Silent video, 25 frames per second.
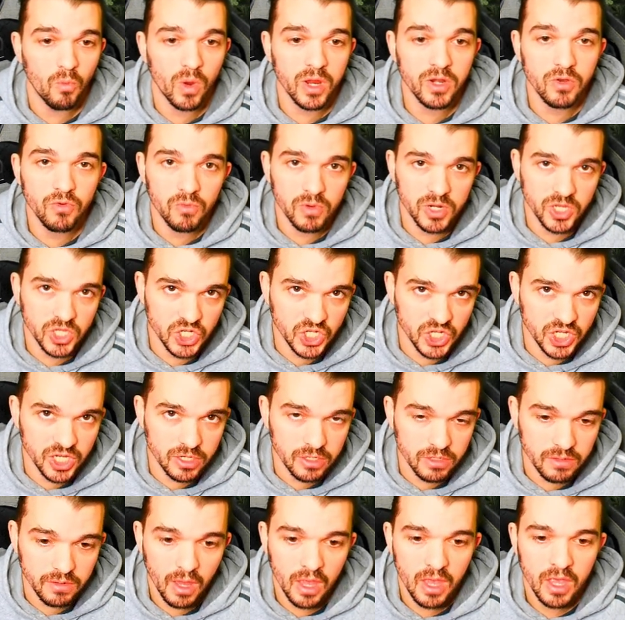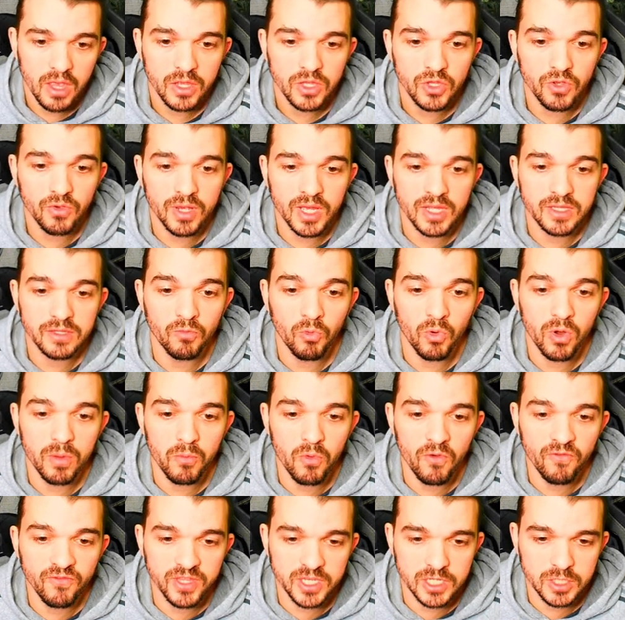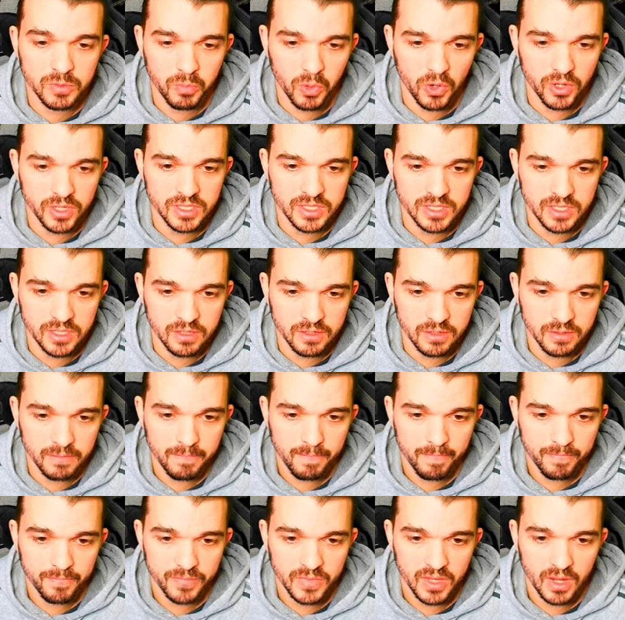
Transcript: When you reach here, you can remove these points here.